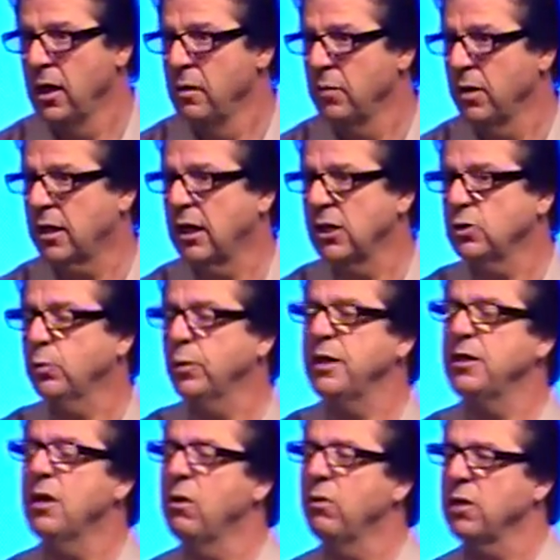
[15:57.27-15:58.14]
because
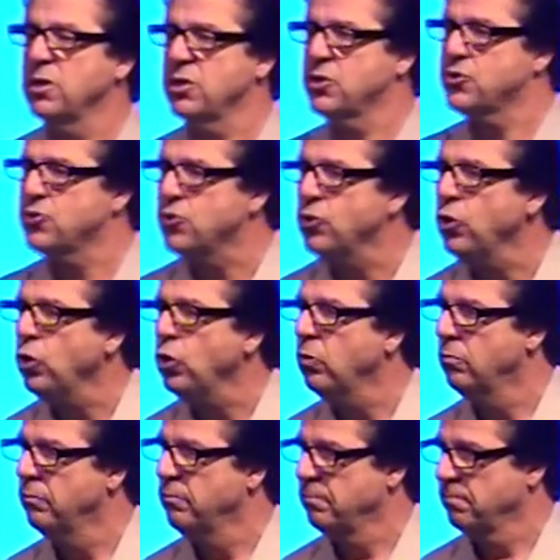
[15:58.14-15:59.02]
we don't
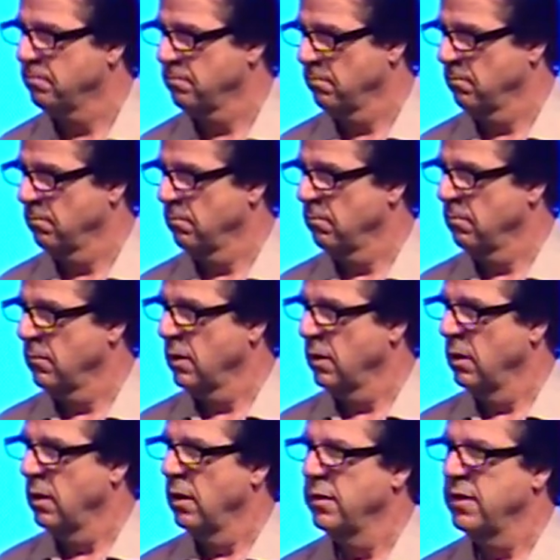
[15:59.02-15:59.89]
assume
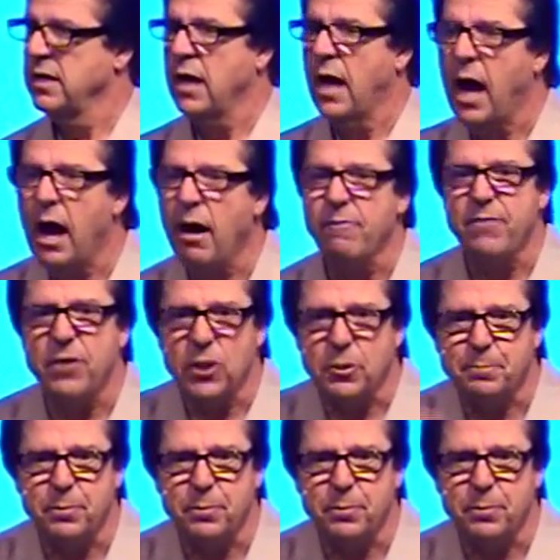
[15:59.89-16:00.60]
the obvious